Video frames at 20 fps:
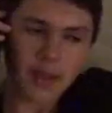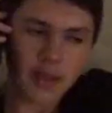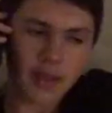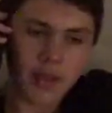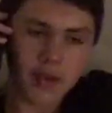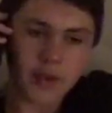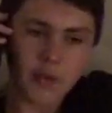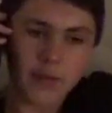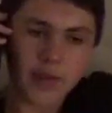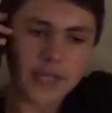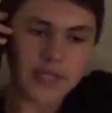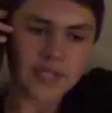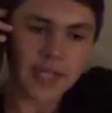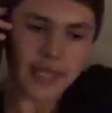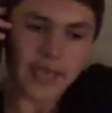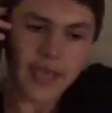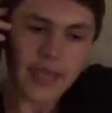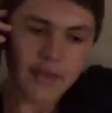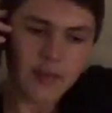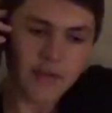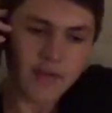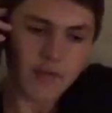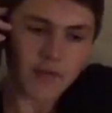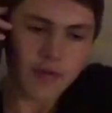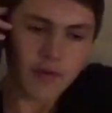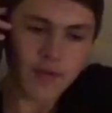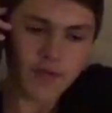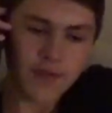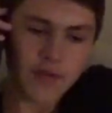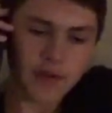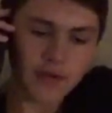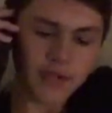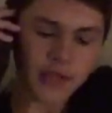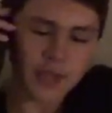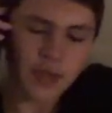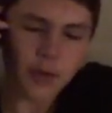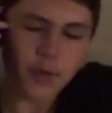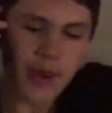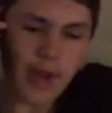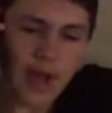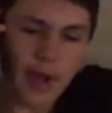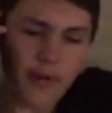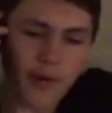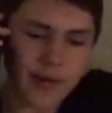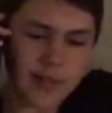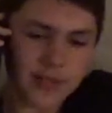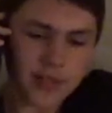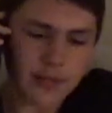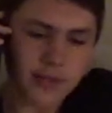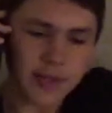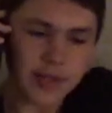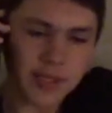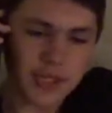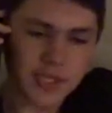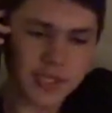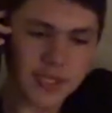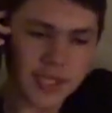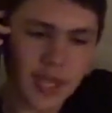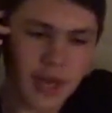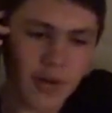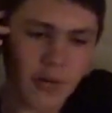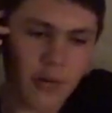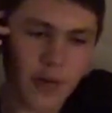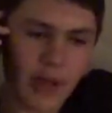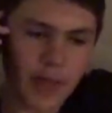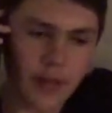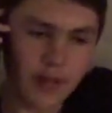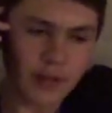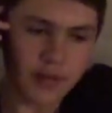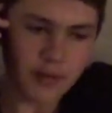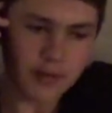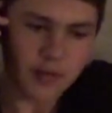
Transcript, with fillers: Anyways, I can't reveal to you how I do it. You just gotta wait.